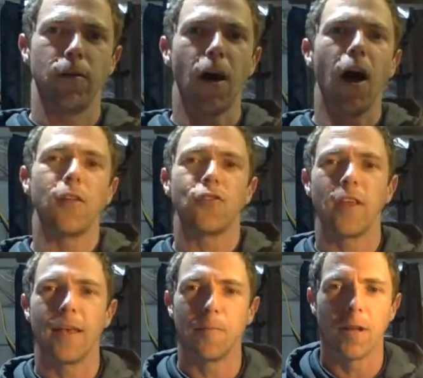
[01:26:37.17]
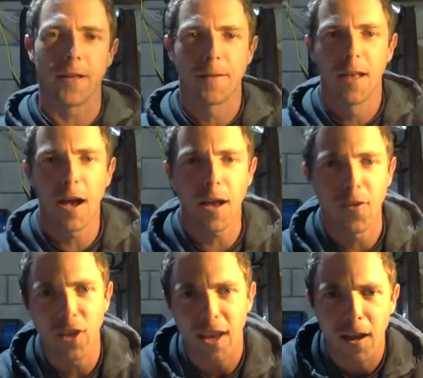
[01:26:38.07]
Oh, it's the light. Okay,
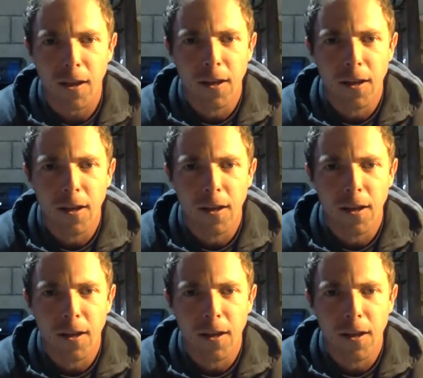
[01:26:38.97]
there you go.